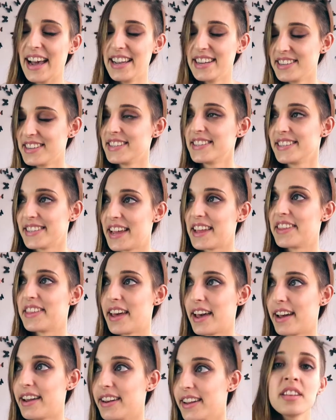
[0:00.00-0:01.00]
I just said
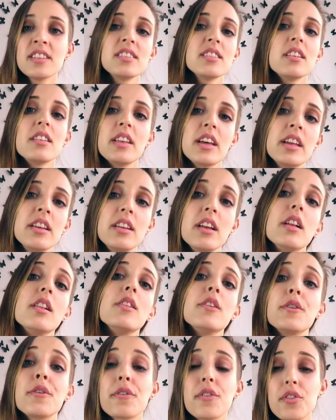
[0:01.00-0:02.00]
that. And until then,
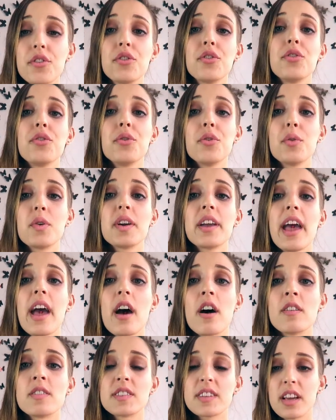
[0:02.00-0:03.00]
learn to
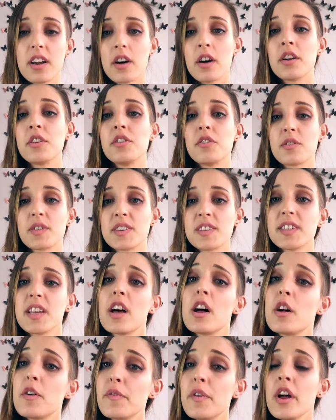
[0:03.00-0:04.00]
count on
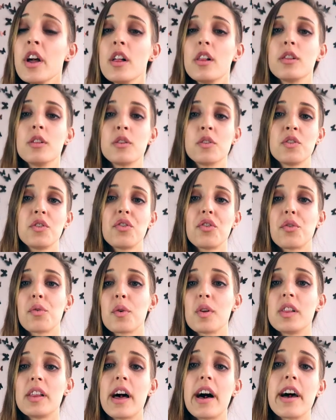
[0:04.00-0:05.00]
yourself, learn to
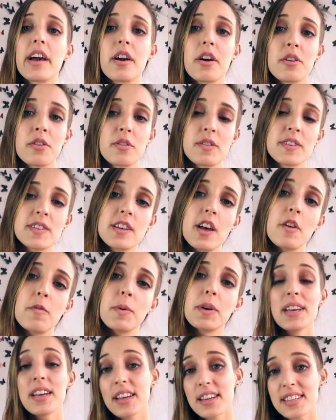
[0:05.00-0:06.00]
rely on yourself
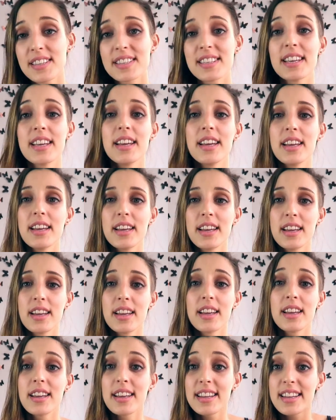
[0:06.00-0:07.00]
because
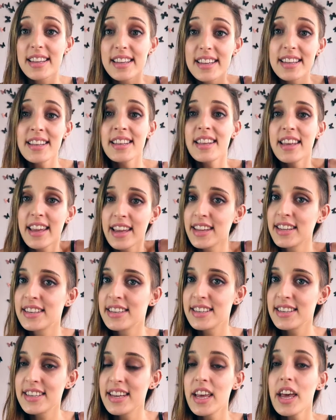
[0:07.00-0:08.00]
in the
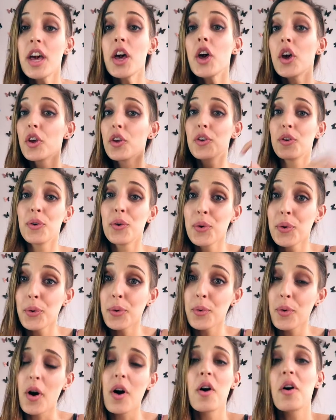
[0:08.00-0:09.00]
end,
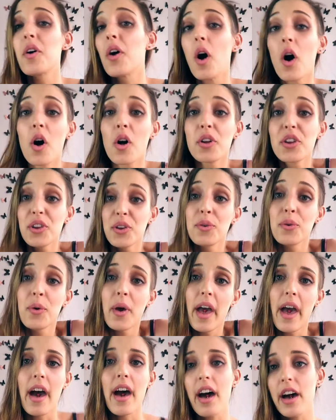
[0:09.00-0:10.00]
you are all you
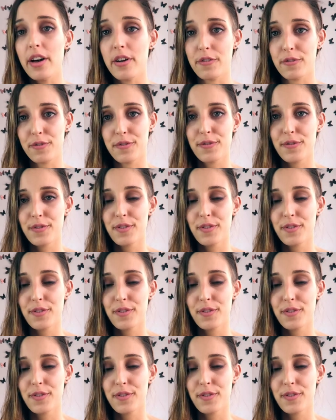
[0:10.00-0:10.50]
have.